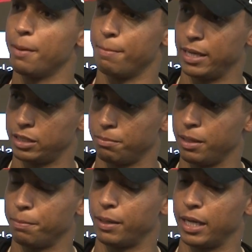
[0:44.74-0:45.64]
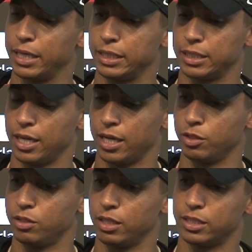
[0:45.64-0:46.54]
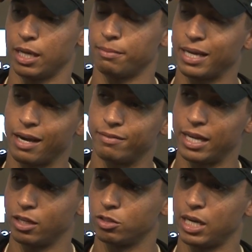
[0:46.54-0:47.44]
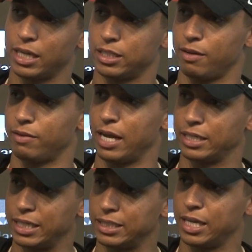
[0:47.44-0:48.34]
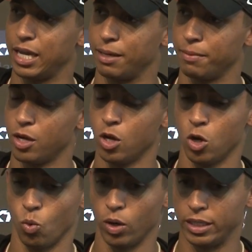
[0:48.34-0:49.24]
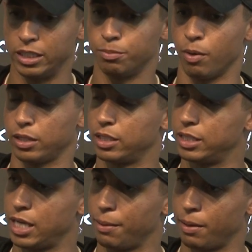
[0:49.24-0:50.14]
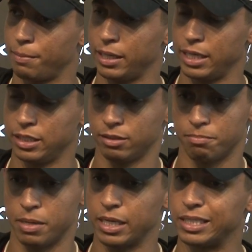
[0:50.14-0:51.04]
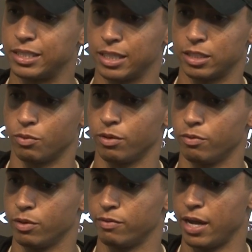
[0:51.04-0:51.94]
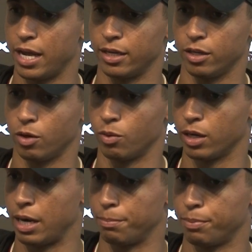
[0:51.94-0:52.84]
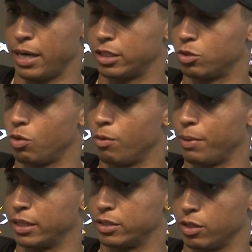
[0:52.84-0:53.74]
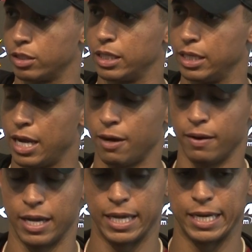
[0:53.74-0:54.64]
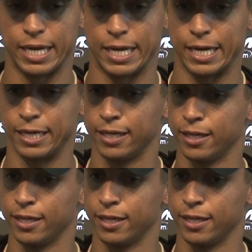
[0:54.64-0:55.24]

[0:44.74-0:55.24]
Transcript: make some big plays. Uh, you've seen the same thing out of Daniel Jackson. I've liked his camp what he's brought to the table. I mean, he's been consistent. We've we've had you know we're at practice 12, practice 13 now, and uh,